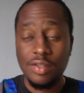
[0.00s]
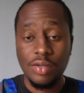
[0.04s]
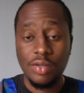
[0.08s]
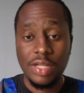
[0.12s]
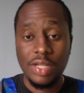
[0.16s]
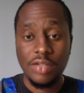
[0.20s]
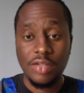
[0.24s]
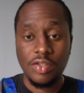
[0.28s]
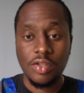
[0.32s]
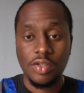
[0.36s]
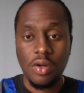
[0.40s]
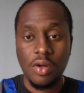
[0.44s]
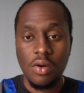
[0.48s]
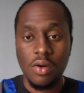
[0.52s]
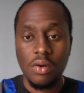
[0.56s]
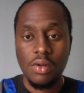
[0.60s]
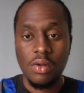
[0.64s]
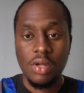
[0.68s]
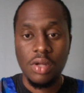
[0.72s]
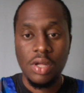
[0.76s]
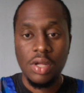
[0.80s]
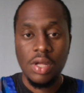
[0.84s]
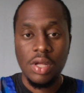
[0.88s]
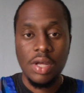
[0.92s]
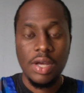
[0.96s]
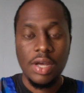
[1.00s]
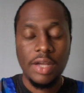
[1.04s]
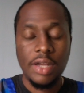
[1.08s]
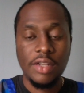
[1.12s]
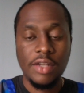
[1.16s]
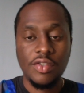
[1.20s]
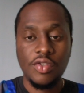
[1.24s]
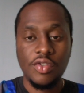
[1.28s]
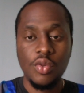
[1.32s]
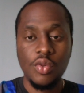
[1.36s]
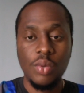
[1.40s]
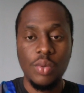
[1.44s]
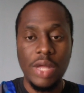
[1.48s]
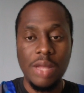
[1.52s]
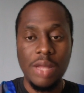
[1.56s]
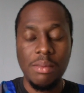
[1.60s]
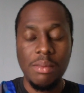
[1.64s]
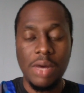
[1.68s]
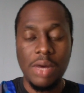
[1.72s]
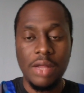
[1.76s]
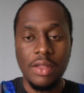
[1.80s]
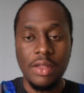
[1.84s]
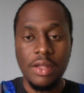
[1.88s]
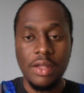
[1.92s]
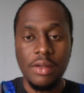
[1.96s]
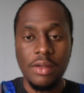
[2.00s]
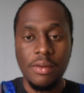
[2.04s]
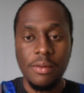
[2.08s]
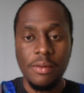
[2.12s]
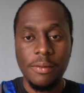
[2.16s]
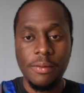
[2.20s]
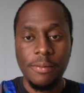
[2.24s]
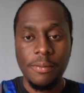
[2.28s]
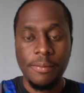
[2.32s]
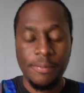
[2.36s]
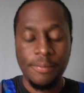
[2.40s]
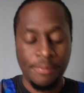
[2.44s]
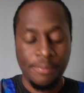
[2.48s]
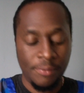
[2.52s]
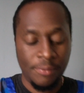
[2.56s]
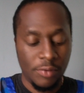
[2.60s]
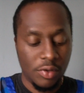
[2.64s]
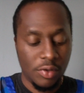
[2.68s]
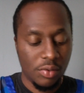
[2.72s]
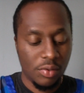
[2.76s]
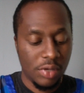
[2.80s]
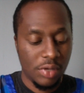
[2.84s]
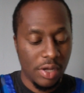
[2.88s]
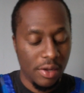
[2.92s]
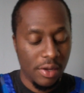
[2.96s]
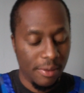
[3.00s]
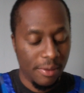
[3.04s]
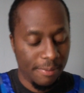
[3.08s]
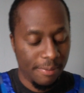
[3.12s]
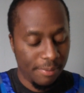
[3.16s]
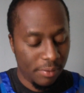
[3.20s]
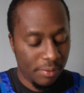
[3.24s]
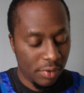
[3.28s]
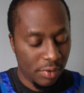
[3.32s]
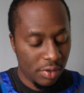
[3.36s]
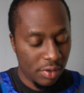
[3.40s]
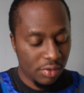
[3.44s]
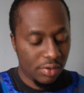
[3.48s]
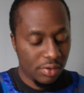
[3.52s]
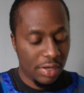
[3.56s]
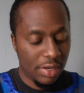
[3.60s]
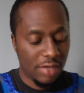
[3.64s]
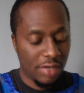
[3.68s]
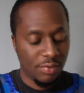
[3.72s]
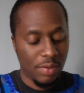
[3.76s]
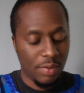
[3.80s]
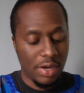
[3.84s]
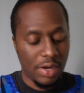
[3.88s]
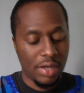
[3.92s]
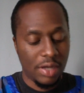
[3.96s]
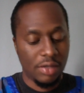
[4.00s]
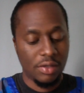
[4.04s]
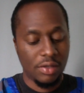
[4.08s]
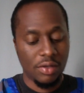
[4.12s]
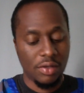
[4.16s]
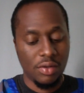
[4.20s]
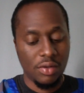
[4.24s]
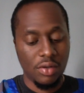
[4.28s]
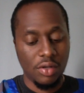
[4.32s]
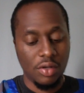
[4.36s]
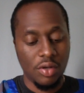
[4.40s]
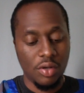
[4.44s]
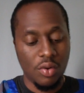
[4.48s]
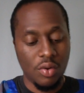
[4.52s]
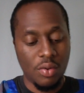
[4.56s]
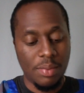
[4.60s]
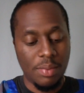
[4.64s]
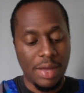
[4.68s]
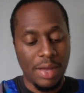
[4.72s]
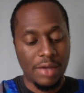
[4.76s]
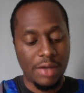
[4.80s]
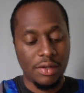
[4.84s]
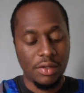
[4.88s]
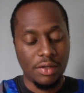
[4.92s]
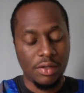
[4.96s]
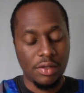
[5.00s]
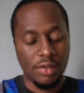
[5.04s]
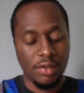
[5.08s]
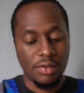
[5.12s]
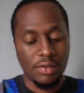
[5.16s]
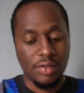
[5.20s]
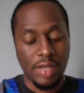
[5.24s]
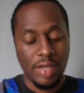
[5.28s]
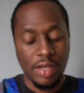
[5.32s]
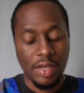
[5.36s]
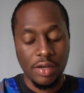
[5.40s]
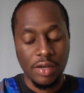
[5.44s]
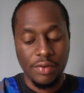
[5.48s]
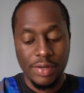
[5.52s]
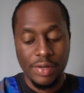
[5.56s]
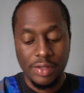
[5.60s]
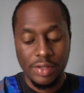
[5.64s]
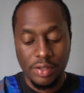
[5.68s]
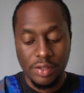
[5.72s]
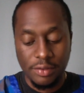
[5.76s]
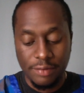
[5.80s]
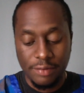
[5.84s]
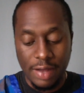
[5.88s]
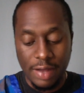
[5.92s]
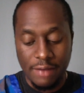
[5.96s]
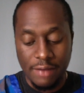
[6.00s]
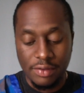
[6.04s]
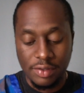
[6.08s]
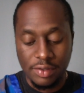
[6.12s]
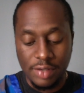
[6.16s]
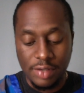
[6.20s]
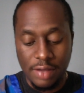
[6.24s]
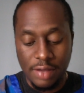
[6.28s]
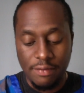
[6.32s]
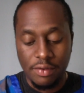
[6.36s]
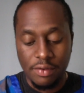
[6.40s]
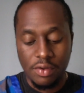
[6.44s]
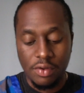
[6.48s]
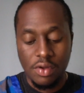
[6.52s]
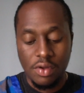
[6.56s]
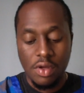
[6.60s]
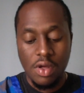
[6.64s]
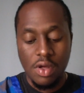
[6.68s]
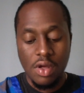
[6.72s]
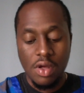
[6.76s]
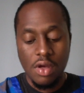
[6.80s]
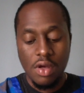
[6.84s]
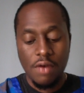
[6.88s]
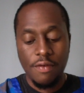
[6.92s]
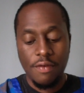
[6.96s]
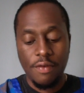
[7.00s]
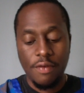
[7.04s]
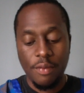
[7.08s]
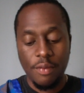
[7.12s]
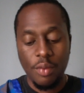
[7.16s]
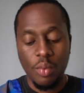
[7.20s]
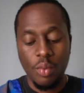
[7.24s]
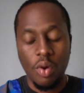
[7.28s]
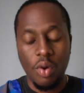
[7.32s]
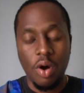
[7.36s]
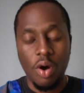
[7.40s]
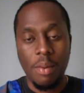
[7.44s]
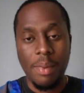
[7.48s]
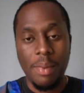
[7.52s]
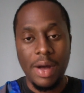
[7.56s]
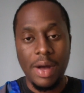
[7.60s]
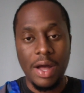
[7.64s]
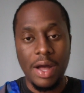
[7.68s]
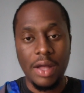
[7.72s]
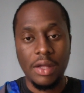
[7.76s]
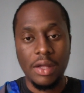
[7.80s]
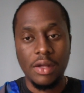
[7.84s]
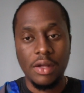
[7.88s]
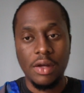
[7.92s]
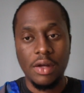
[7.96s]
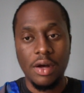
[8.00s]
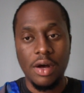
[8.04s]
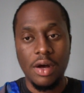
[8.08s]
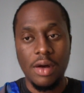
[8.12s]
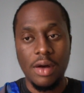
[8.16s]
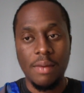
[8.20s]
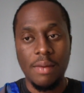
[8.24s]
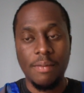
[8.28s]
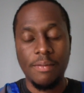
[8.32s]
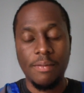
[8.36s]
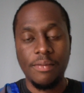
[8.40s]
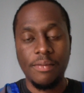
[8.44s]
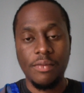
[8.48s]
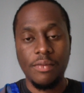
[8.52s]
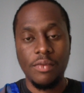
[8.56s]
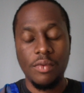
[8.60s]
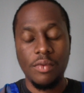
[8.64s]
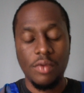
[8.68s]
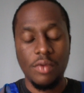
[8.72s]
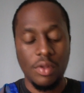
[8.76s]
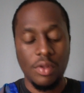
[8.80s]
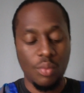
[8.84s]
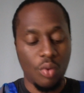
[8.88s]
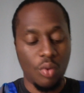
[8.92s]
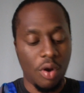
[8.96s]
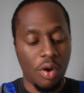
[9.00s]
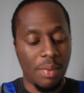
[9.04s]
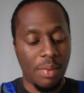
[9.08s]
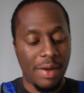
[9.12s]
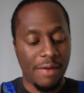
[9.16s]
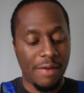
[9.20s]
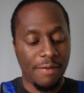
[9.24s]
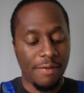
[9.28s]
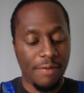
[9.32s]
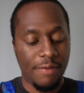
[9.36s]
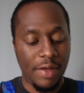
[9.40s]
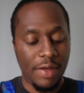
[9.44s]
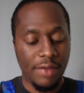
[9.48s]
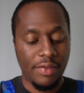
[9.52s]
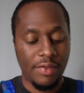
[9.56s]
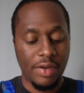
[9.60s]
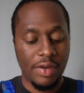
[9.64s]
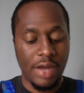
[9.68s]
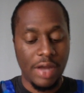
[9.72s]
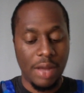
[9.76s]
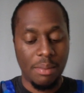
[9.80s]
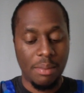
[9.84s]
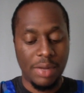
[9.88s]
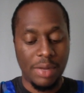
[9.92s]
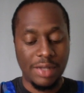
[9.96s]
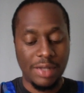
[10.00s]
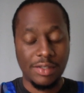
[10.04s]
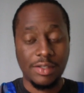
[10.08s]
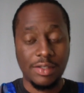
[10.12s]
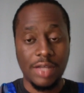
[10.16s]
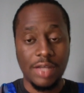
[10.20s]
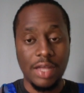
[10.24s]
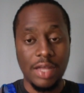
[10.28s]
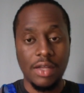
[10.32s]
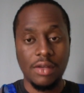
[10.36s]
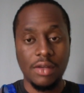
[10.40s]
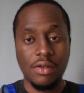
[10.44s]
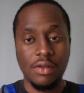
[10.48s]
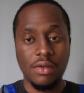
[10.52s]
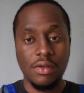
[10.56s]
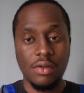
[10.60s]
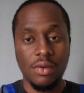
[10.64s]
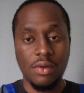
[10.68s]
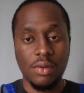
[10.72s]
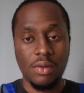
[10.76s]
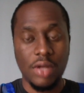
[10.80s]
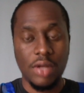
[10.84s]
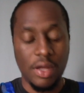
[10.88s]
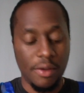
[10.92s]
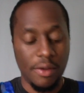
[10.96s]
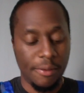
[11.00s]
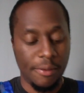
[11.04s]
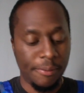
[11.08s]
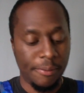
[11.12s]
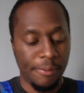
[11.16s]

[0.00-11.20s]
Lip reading: saw, and it's too late by then. Okay, so that's why going back to 2 Corinthians 5:7, for we walk by faith, not by sight. Okay,